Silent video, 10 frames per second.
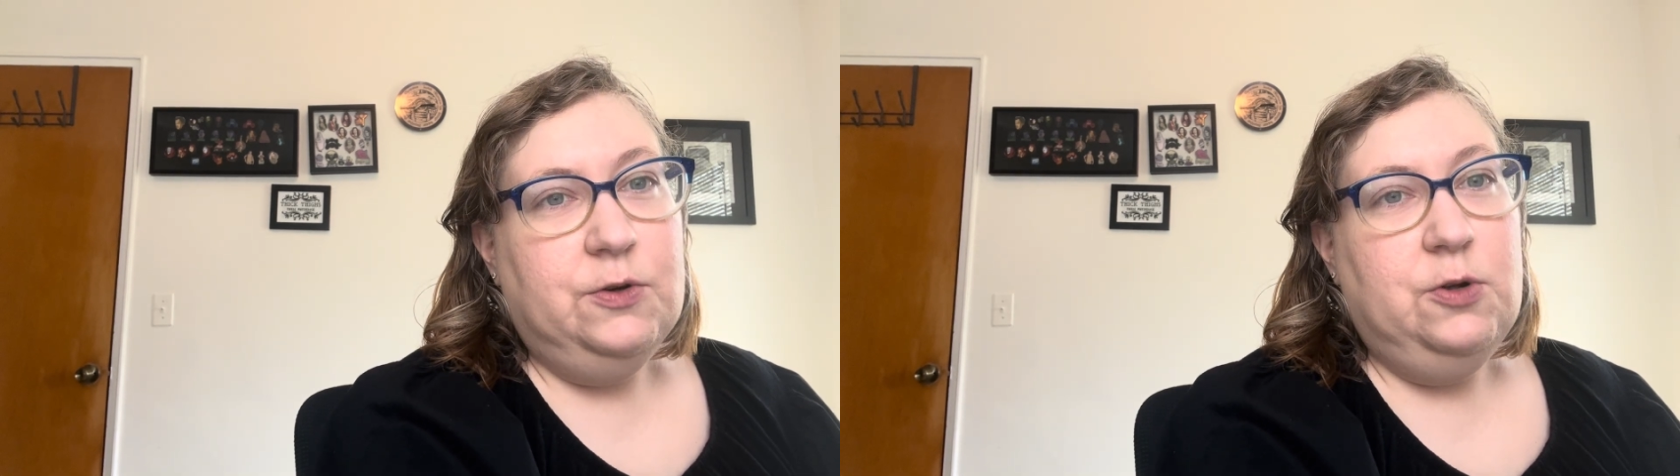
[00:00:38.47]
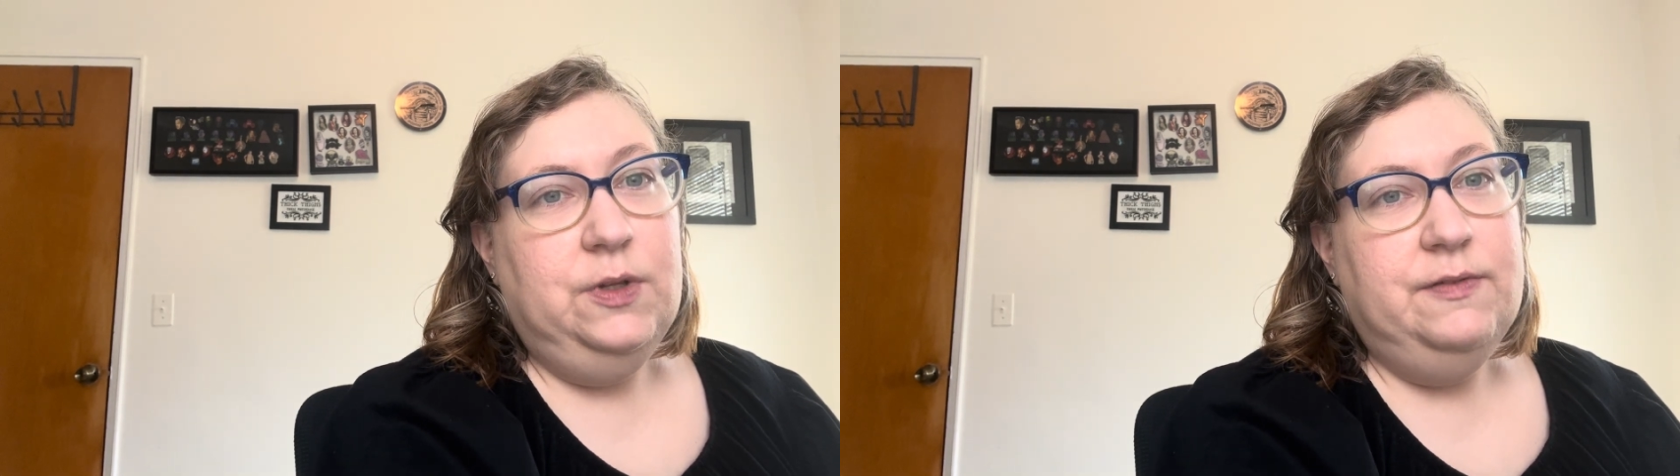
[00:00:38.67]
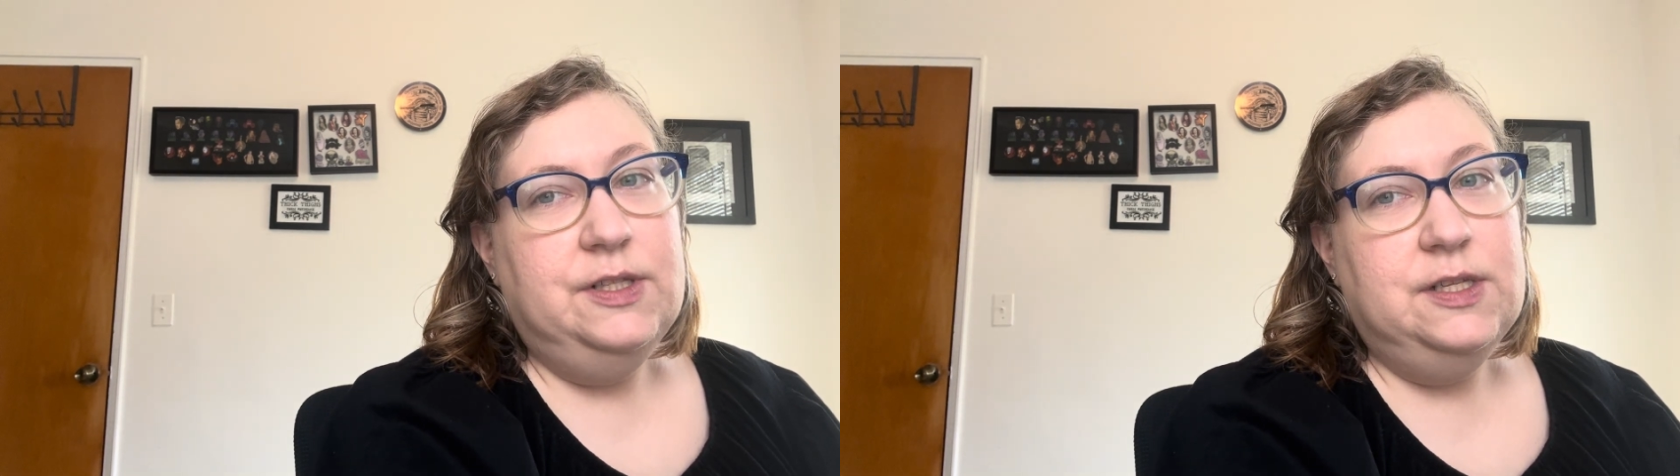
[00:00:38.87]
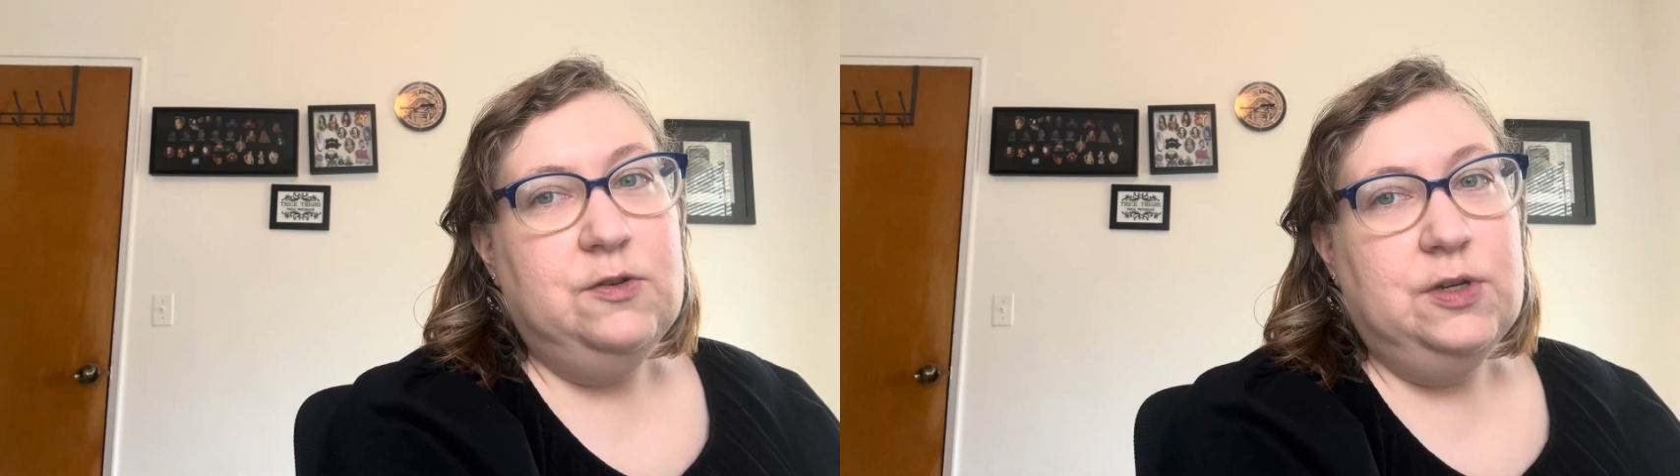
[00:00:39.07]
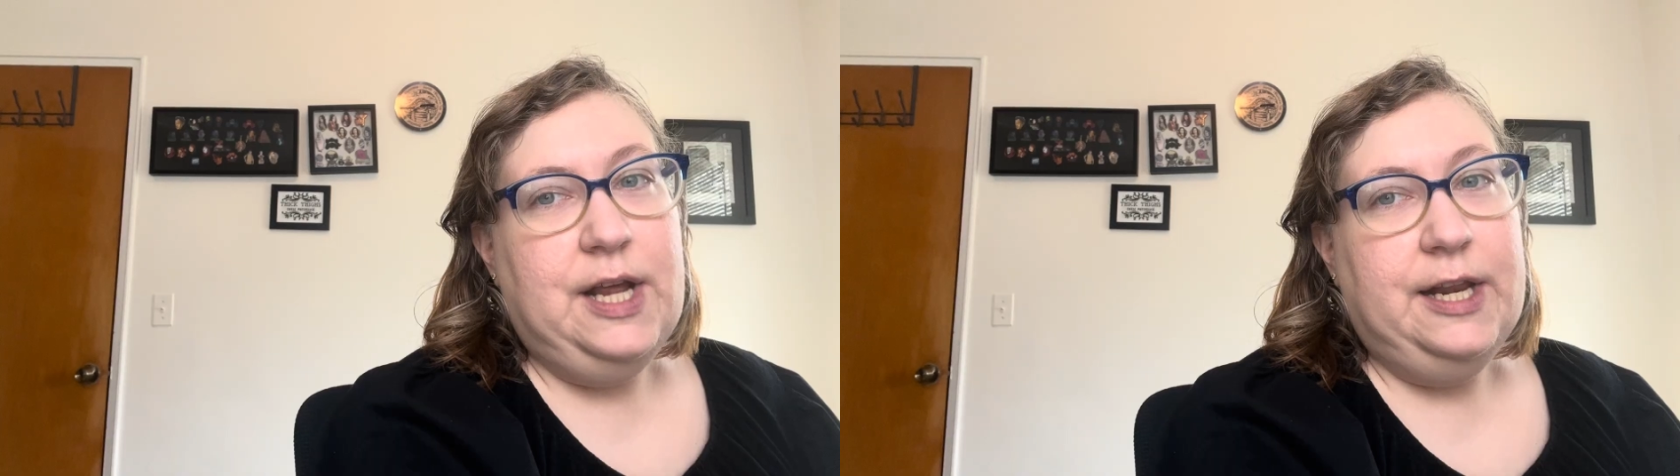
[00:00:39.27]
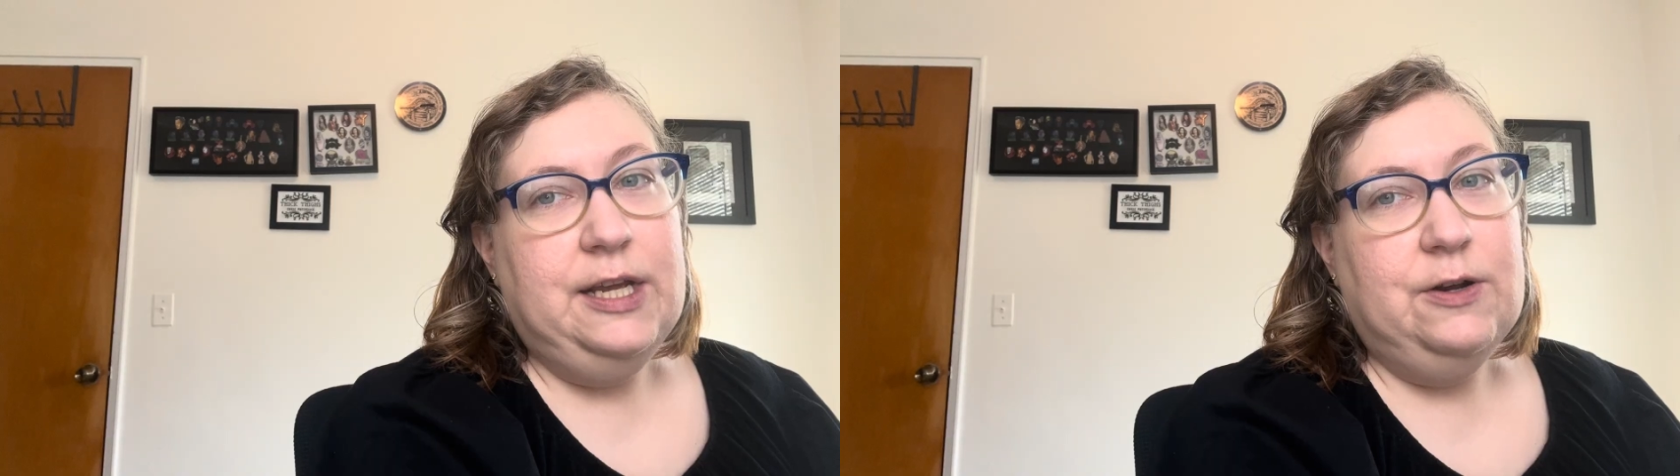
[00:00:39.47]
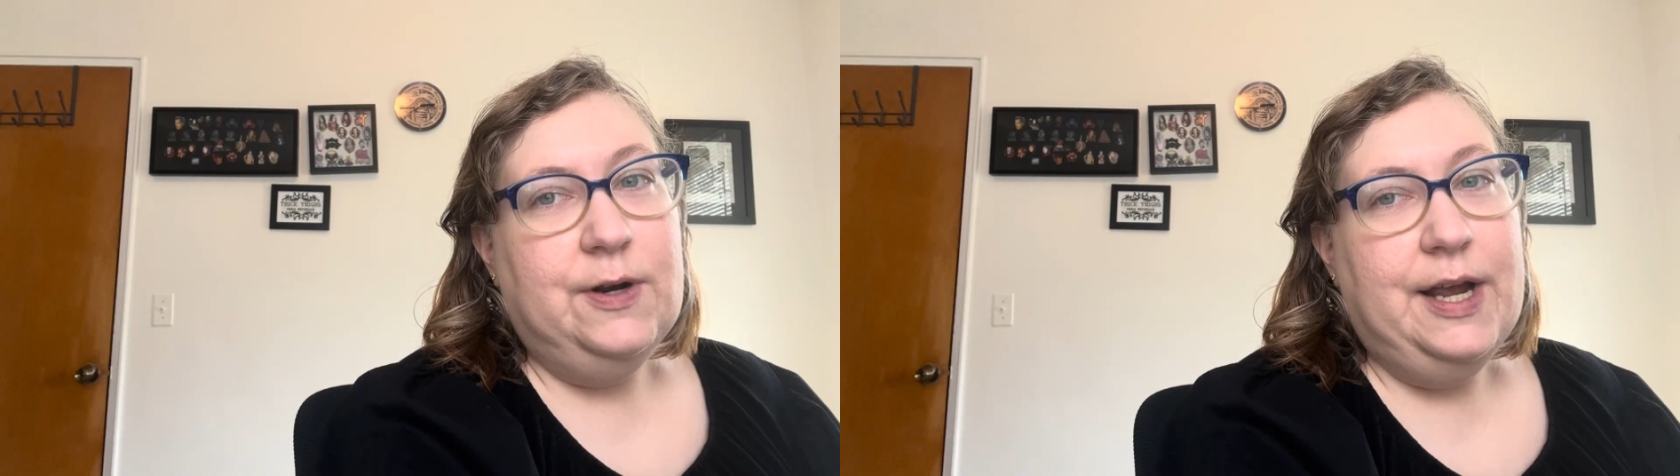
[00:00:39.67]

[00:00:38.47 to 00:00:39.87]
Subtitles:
or don't live in Cincinnati or